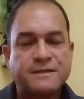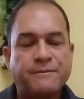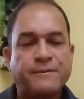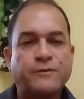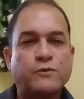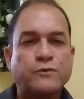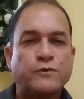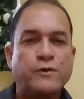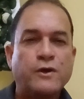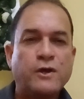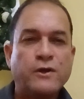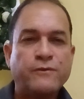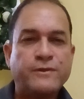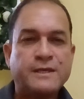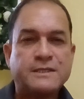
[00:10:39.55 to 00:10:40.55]
I mean, to
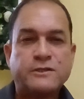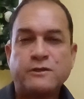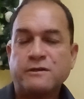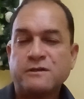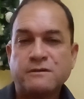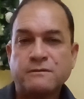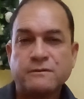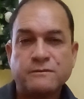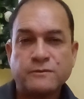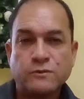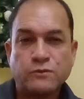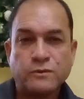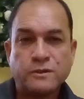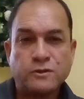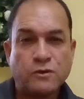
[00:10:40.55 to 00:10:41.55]
this
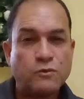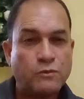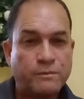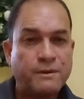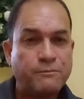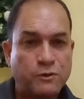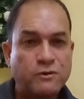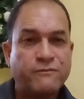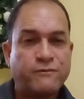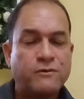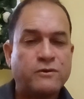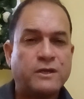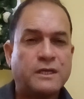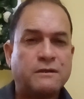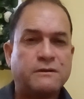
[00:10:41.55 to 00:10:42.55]
young woman, beautiful
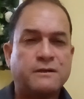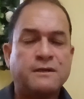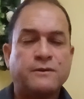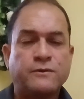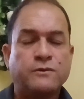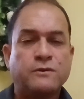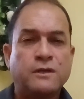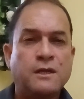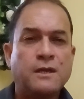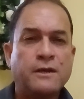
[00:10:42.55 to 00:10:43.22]
young girl who,